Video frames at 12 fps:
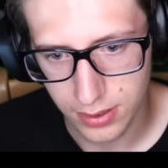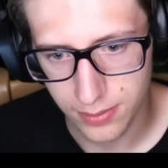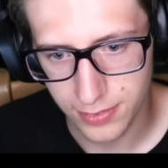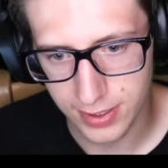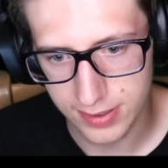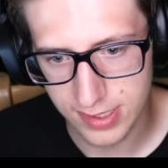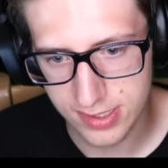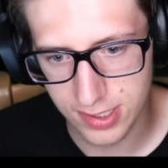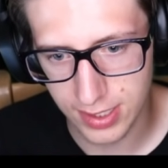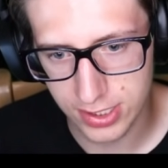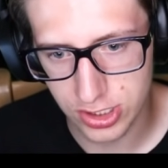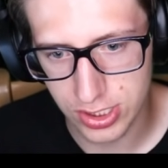Because
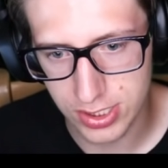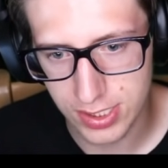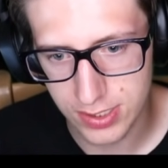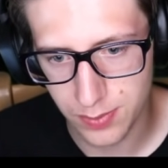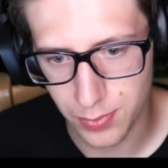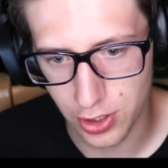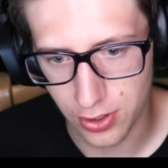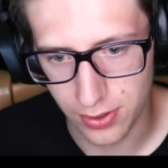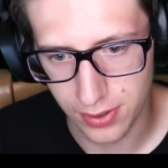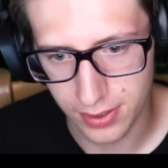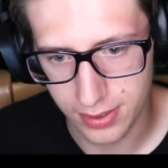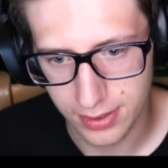insulation does burn,